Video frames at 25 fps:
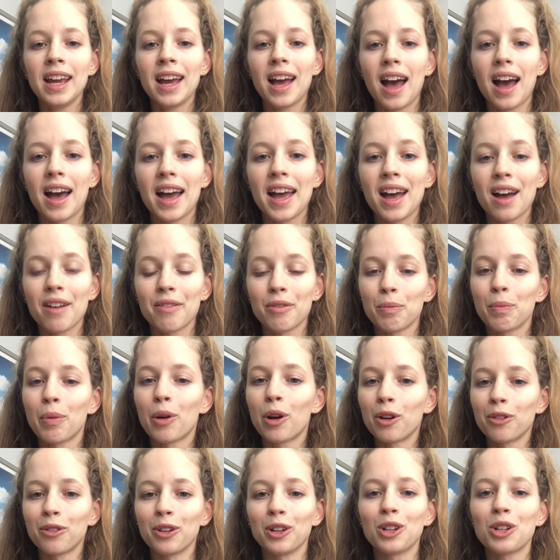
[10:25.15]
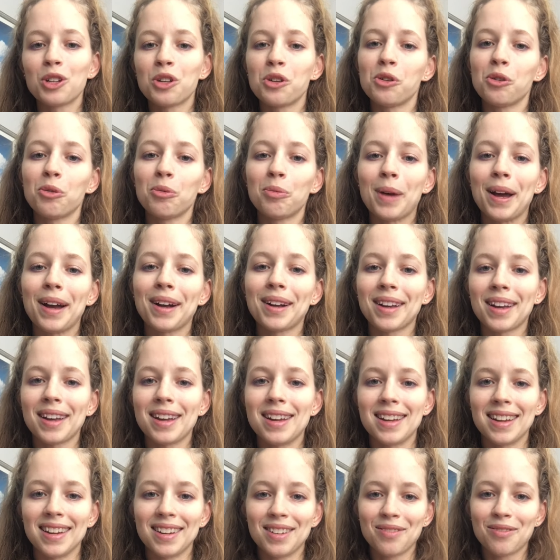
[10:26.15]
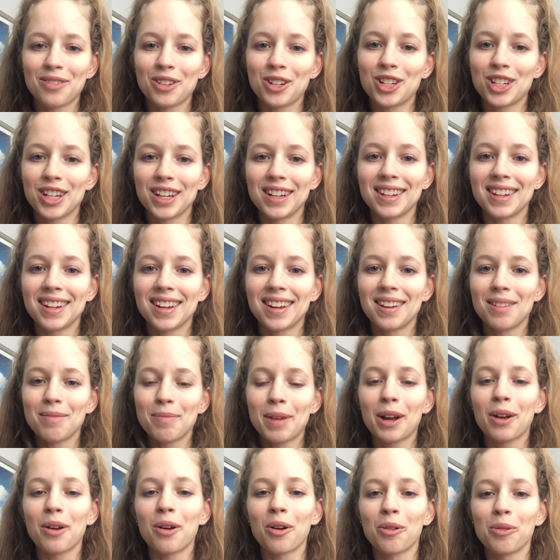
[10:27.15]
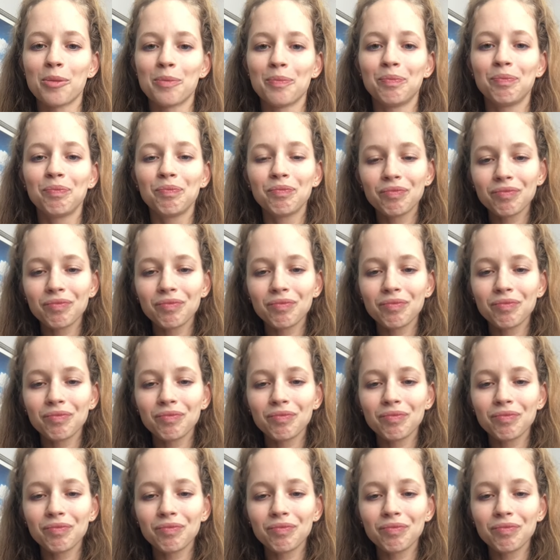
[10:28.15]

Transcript: I have a perfect cube back in Virginia, back home.